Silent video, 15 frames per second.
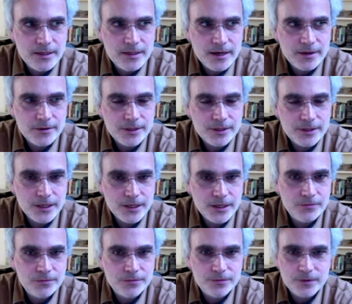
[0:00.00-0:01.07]

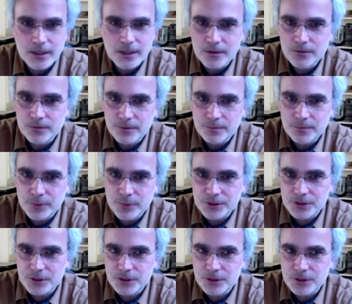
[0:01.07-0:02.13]
area of
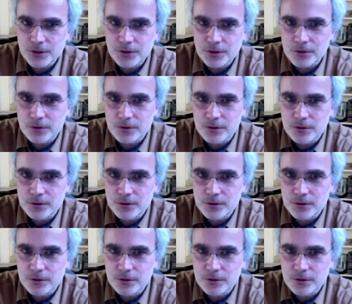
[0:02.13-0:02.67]
personal